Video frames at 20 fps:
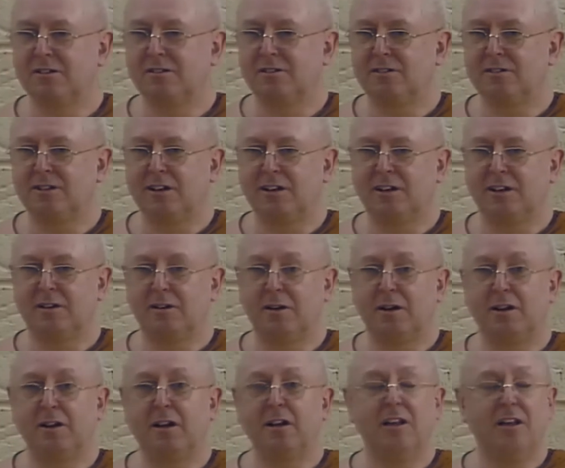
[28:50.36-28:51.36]
for taking,
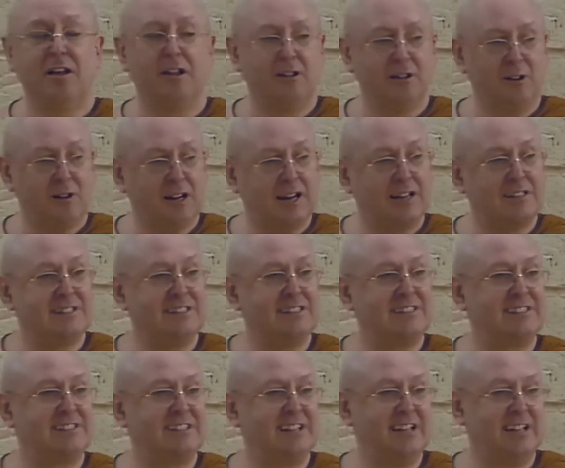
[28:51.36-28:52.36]
and you can actually
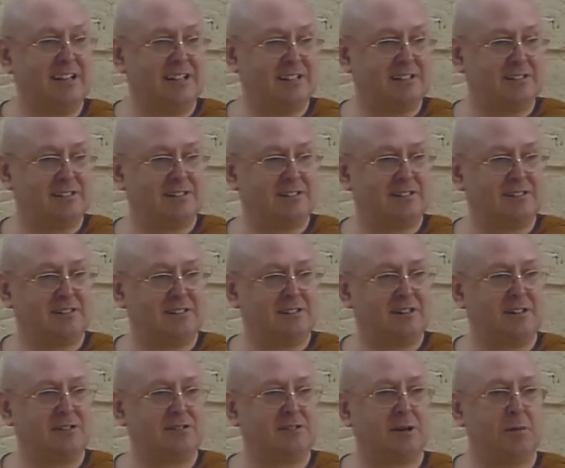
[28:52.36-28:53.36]
see it.
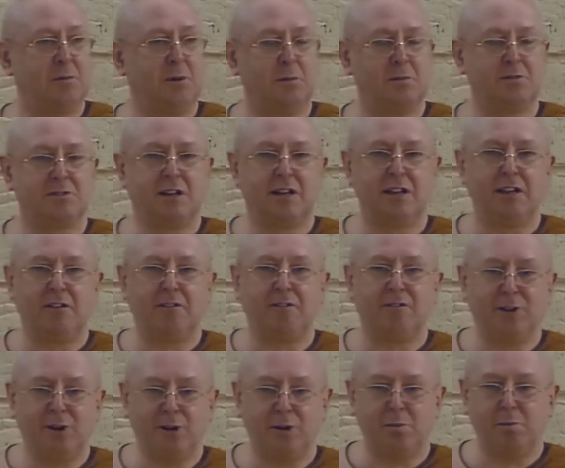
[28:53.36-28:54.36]
Some people say they
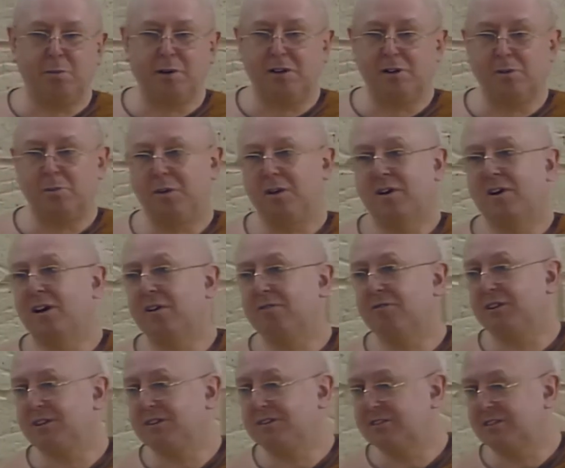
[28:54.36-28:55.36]
feel better, but you can't
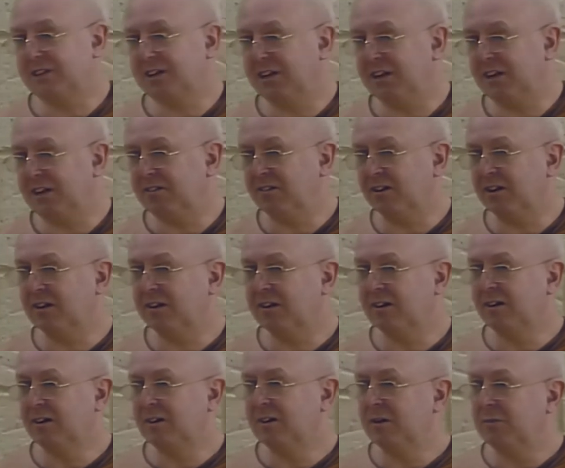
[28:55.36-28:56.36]
really see anything.
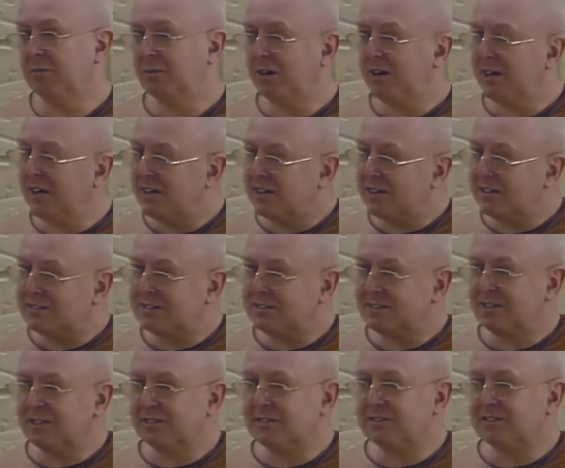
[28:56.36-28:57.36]
But here you can see
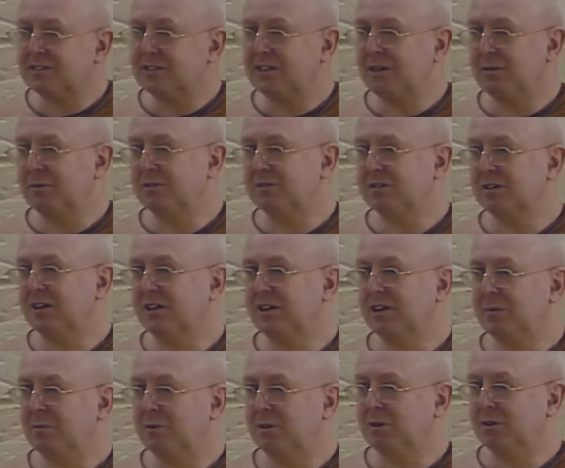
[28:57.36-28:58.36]
his skin was
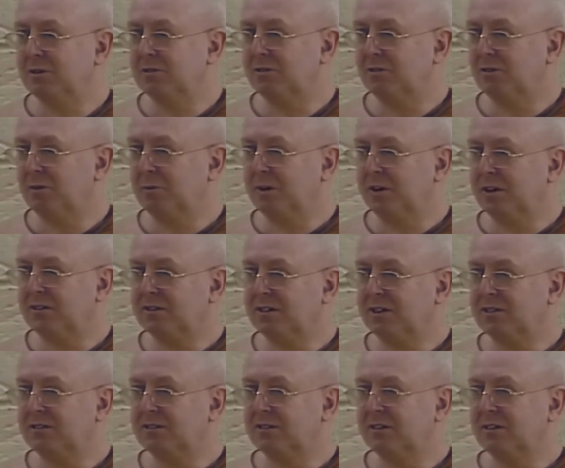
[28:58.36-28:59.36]
clear because of the
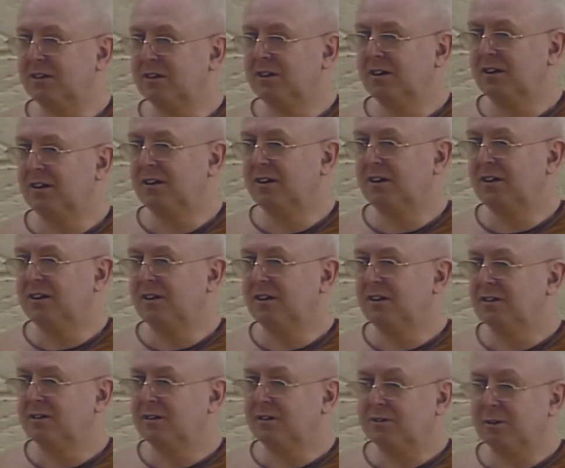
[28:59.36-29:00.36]
meditation.
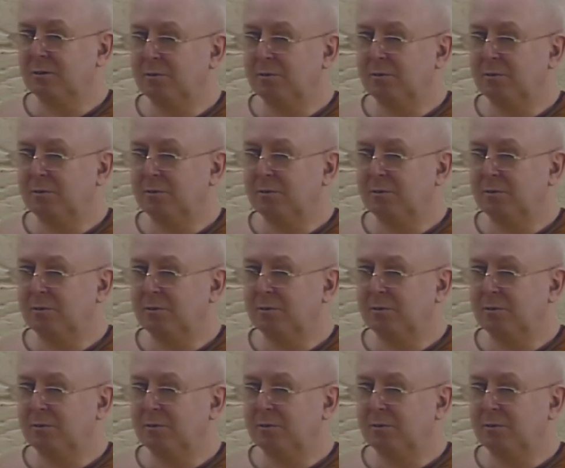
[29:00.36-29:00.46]
So it's